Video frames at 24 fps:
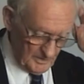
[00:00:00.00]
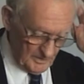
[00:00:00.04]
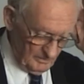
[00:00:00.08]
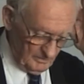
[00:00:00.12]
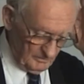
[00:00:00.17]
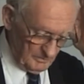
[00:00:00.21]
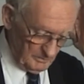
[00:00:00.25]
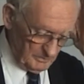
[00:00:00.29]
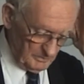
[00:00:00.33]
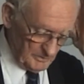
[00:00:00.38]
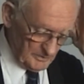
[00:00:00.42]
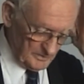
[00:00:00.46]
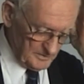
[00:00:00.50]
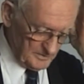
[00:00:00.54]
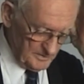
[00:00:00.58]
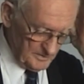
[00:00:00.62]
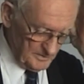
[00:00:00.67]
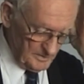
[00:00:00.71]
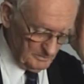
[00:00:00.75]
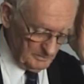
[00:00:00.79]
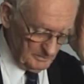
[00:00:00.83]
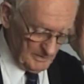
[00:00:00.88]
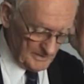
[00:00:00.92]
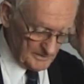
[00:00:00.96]
of a bullet
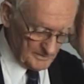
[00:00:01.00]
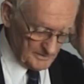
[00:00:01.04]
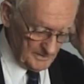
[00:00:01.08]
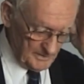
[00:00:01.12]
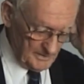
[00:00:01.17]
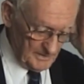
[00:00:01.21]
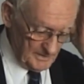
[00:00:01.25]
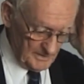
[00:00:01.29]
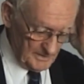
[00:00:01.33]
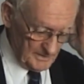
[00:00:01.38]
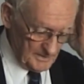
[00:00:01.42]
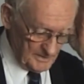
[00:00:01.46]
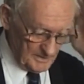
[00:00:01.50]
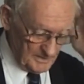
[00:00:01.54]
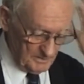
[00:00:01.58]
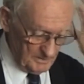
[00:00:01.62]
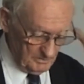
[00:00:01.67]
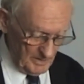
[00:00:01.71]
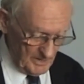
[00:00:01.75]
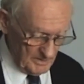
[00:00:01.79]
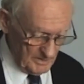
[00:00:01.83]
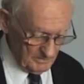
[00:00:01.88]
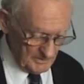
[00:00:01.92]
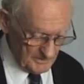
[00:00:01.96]
in the back of the head any
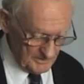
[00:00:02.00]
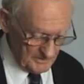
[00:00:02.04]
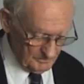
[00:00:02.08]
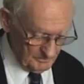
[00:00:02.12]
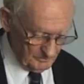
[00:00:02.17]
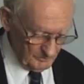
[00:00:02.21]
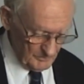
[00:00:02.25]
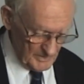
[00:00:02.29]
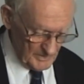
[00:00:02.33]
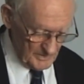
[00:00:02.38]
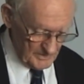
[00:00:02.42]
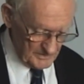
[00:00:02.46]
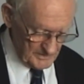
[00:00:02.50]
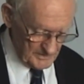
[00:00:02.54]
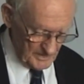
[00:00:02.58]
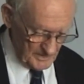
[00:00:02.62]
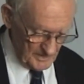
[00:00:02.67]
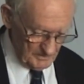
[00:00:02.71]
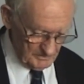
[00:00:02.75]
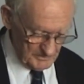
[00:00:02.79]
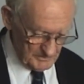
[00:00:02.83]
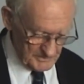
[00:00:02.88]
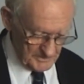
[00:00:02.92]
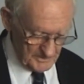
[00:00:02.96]
moment.
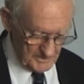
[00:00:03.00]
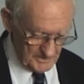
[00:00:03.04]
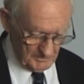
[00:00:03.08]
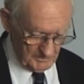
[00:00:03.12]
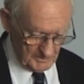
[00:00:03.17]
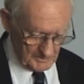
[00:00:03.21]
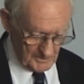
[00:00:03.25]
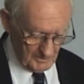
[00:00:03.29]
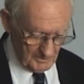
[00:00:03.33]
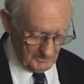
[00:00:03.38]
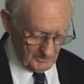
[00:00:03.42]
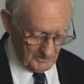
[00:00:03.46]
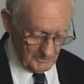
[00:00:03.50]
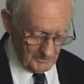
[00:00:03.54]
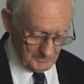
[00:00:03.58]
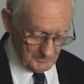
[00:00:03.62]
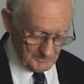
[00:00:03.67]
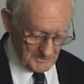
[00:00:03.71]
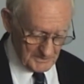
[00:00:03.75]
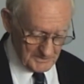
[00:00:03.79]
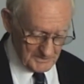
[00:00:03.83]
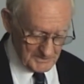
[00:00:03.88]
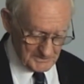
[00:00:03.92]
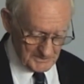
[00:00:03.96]
Time seemed to go
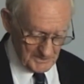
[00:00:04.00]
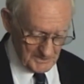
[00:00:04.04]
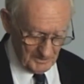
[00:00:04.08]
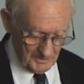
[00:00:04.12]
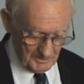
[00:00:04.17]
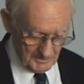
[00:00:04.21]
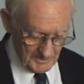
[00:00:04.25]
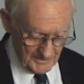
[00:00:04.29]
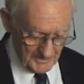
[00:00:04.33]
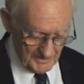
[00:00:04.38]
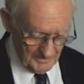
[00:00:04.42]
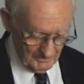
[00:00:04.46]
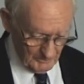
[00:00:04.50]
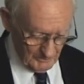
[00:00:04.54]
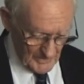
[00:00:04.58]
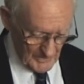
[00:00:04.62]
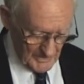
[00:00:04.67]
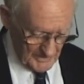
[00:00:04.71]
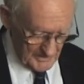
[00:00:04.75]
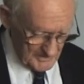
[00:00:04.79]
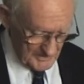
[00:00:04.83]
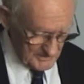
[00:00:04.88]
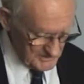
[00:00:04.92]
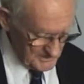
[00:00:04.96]
awfully slowly. It
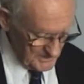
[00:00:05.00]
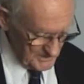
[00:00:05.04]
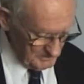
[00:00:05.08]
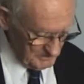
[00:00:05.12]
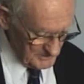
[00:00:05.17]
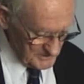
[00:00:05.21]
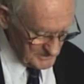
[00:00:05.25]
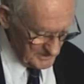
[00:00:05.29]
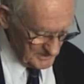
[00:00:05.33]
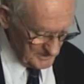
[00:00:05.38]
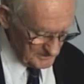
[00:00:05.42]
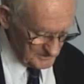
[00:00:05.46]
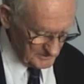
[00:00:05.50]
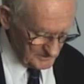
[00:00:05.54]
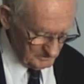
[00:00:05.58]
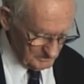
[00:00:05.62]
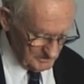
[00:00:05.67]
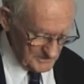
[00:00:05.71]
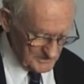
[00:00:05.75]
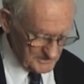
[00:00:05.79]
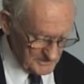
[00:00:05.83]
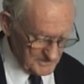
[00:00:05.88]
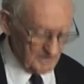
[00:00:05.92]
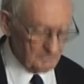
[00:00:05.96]
seemed as though it took
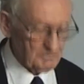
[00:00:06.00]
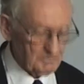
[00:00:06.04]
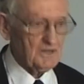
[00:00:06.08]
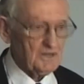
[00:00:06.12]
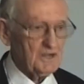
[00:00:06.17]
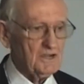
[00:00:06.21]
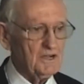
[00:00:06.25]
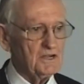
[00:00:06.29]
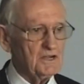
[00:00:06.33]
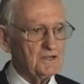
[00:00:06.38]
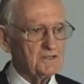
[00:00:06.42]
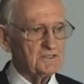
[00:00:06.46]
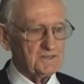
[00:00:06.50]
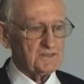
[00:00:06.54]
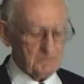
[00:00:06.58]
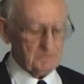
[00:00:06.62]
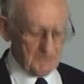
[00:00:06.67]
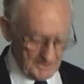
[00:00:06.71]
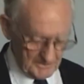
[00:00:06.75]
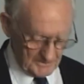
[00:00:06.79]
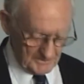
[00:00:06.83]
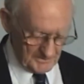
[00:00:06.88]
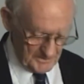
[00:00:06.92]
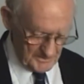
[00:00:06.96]
me several hours to
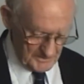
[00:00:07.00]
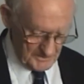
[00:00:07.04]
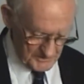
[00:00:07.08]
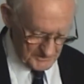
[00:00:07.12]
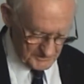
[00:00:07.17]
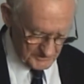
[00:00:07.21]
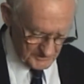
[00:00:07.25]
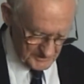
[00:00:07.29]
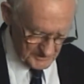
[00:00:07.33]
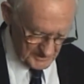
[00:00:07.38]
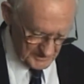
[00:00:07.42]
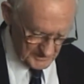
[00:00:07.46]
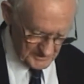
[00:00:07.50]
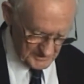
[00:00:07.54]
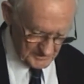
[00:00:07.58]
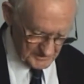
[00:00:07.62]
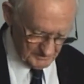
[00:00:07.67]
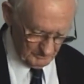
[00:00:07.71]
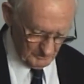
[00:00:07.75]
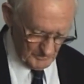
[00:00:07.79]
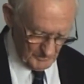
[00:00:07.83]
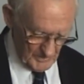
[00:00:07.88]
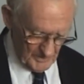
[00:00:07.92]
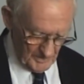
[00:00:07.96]
make those trees.
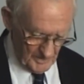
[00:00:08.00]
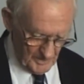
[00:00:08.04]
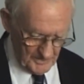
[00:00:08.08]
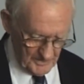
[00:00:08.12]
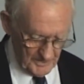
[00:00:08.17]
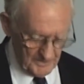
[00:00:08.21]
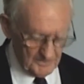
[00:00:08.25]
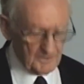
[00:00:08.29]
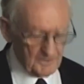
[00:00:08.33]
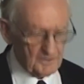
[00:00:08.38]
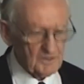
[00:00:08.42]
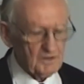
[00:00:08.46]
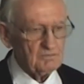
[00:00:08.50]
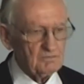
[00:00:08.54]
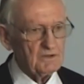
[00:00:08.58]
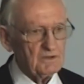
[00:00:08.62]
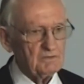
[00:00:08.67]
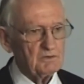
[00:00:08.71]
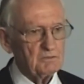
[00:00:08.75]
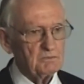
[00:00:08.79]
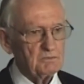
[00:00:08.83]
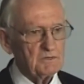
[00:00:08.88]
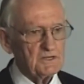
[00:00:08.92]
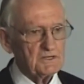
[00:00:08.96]
I don't think I've
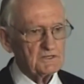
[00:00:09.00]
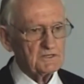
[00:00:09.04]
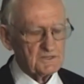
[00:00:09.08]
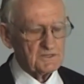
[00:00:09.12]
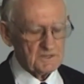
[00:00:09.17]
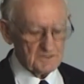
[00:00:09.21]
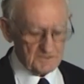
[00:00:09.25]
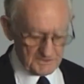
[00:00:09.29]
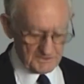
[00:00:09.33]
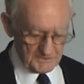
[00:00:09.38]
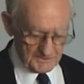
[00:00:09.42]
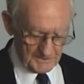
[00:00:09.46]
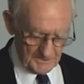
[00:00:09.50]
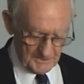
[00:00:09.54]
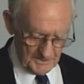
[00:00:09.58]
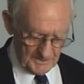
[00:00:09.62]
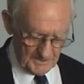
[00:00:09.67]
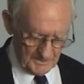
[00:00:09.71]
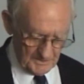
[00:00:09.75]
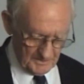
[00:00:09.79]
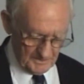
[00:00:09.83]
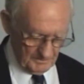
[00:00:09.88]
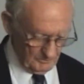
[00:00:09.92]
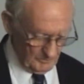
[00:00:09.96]
ever been so
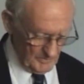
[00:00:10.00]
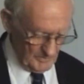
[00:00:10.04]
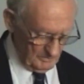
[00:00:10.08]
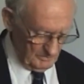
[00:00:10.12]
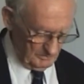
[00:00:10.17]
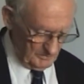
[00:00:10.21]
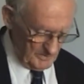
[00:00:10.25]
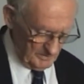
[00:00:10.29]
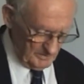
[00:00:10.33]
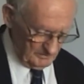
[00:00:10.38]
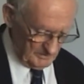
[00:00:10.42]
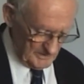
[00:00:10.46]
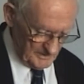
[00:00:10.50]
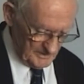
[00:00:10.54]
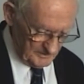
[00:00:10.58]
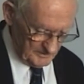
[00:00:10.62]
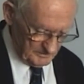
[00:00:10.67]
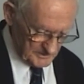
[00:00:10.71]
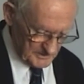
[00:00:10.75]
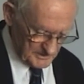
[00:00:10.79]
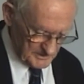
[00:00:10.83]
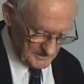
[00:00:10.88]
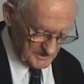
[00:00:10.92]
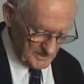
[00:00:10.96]
scared. My
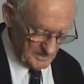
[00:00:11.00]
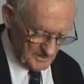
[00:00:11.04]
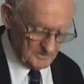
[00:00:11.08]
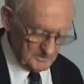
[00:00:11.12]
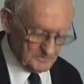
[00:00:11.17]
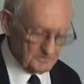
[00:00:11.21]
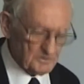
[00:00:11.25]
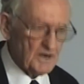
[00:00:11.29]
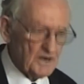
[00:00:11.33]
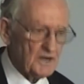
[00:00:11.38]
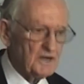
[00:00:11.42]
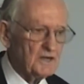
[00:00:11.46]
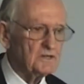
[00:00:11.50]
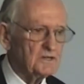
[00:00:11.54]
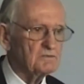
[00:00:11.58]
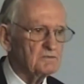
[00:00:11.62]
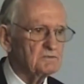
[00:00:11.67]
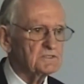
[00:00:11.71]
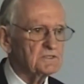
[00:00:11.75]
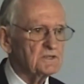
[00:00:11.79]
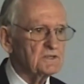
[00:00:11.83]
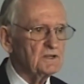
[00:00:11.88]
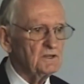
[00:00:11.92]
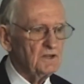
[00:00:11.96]
mouth was so drained of
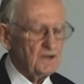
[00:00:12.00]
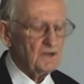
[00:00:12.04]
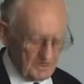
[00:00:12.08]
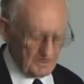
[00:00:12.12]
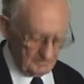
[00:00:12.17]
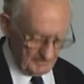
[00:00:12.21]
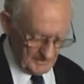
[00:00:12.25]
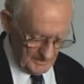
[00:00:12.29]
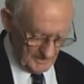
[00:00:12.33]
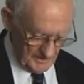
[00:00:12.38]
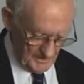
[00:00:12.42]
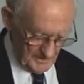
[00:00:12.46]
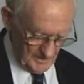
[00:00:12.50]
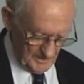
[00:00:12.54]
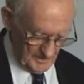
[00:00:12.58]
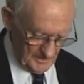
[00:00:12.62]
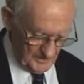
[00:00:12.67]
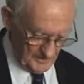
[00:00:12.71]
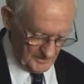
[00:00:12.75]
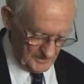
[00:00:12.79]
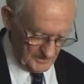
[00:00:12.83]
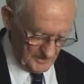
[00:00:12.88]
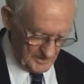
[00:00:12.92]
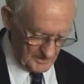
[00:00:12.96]
saliva
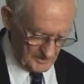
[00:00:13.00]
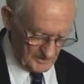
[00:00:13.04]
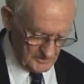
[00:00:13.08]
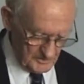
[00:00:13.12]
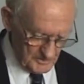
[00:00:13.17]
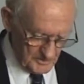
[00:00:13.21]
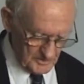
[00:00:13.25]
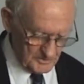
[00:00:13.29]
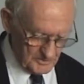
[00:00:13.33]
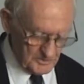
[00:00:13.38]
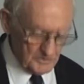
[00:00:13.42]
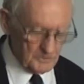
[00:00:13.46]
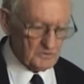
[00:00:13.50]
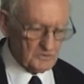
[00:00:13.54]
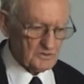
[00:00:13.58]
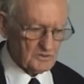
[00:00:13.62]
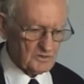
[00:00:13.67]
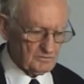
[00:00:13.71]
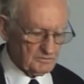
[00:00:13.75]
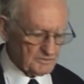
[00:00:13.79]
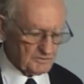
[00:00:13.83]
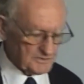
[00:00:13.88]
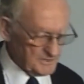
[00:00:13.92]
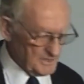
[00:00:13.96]
that I couldn't talk
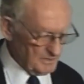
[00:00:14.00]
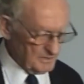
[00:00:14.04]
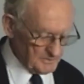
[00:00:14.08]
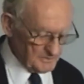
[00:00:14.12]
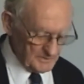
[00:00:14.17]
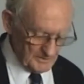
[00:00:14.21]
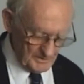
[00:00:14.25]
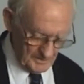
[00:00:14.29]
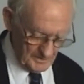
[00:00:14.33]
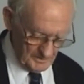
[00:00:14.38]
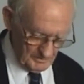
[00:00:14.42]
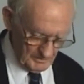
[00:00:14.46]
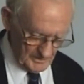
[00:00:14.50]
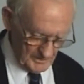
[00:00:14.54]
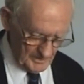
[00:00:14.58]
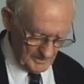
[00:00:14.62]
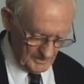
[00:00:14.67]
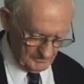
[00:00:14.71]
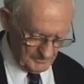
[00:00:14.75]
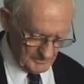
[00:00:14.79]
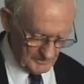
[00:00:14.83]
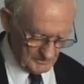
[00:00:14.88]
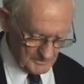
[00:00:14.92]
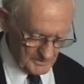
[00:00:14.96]
for some time
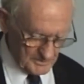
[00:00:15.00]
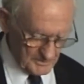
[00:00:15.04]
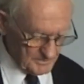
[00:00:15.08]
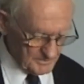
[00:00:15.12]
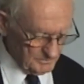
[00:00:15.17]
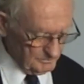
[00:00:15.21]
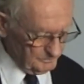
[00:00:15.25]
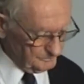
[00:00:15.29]
afterwards.